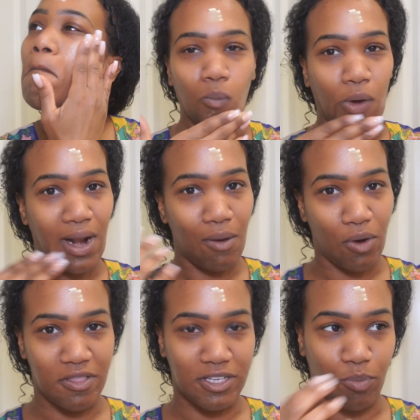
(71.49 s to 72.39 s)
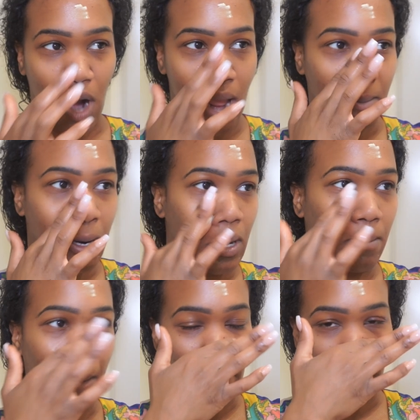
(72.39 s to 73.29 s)
When I wear this
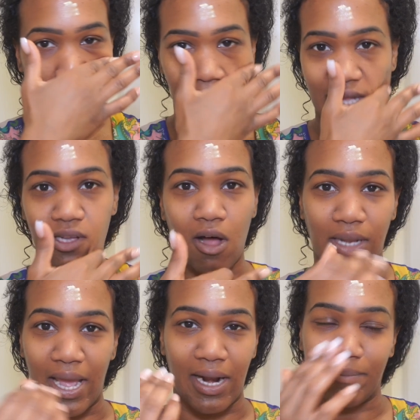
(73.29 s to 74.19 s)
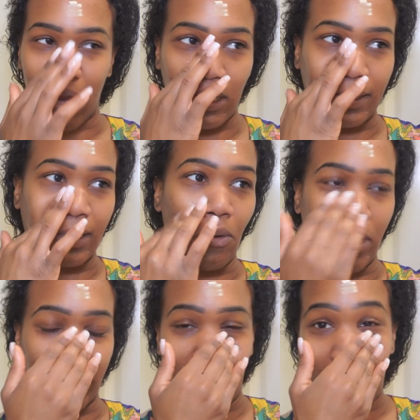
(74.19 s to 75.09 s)
primer, my makeup lasts all night. I'm not looking
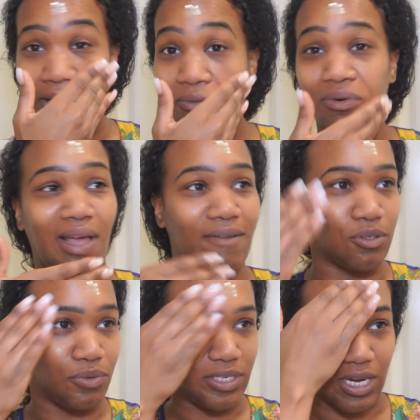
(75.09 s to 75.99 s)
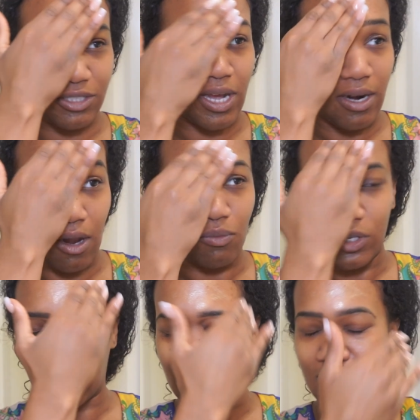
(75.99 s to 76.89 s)
oily. I don't really have to retouch at all,
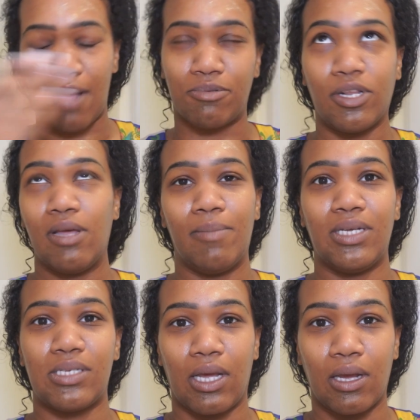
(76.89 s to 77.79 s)
which is absolutely amazing.